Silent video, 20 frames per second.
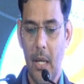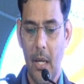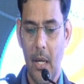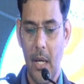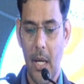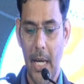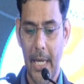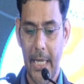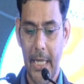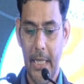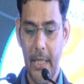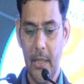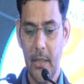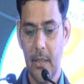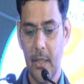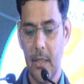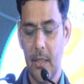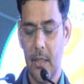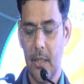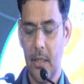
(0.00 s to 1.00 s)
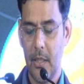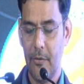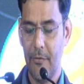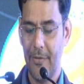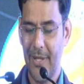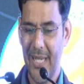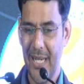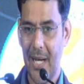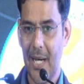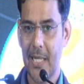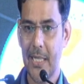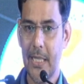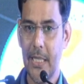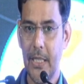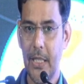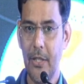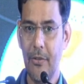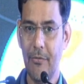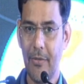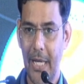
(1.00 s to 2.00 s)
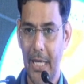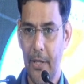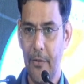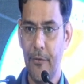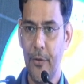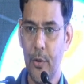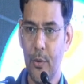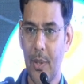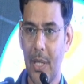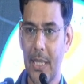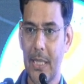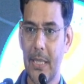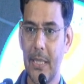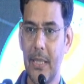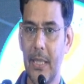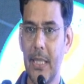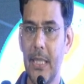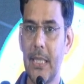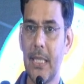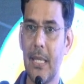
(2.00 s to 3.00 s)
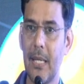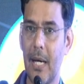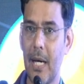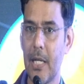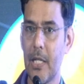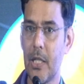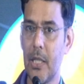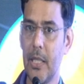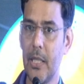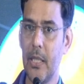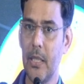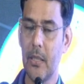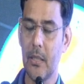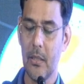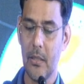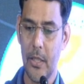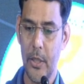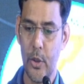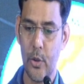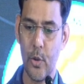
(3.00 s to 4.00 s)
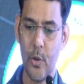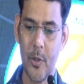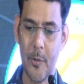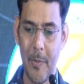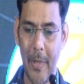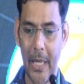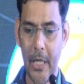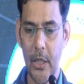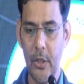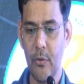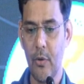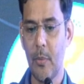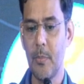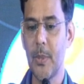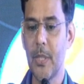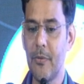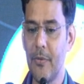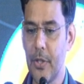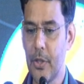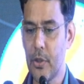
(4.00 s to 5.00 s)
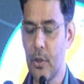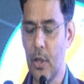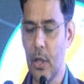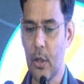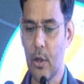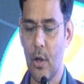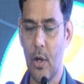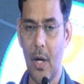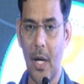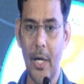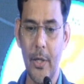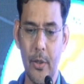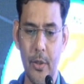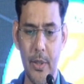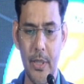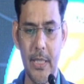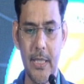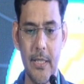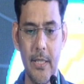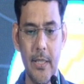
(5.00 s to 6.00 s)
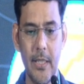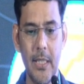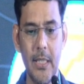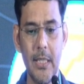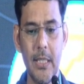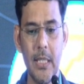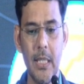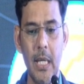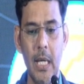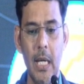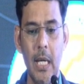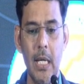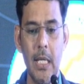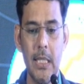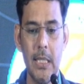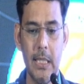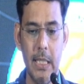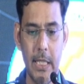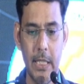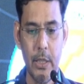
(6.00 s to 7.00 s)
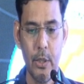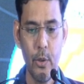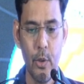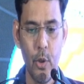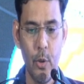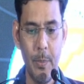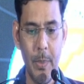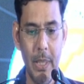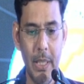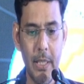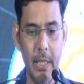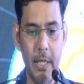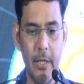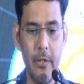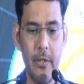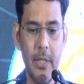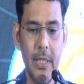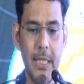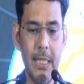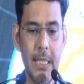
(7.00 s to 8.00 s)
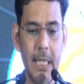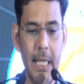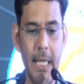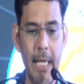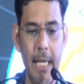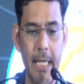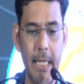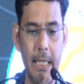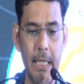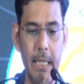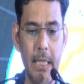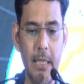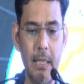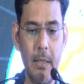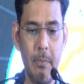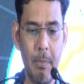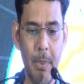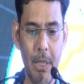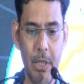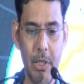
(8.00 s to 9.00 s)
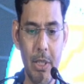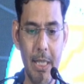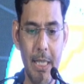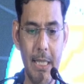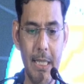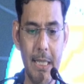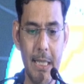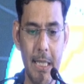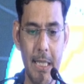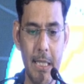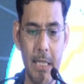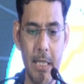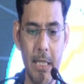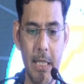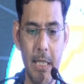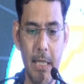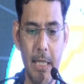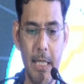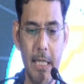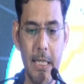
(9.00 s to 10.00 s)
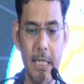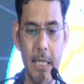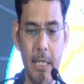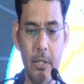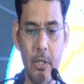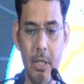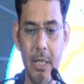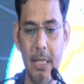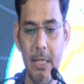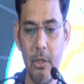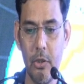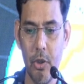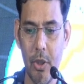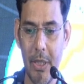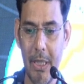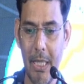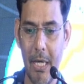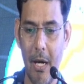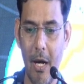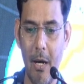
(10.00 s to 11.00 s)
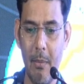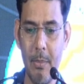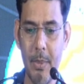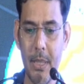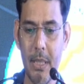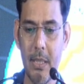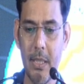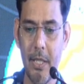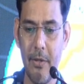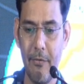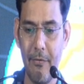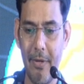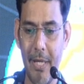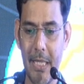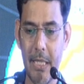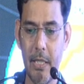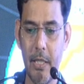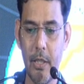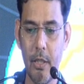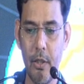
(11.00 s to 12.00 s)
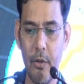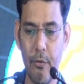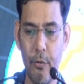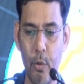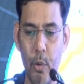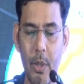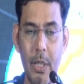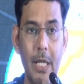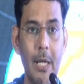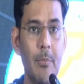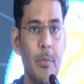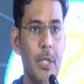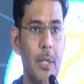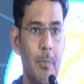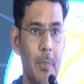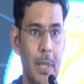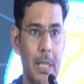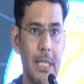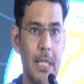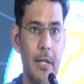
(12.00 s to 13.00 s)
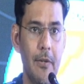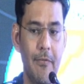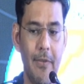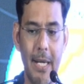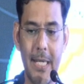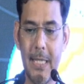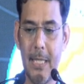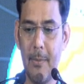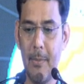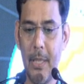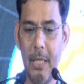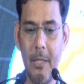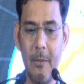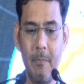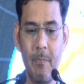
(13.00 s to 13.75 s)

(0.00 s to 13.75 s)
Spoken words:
Again, one RCT, very few RCTs, largely retrospective observational cohort on statins. 6 European countries, 18 patients, 16 and 16, 3 arms, simvastatin 40 mg plus rifaximin,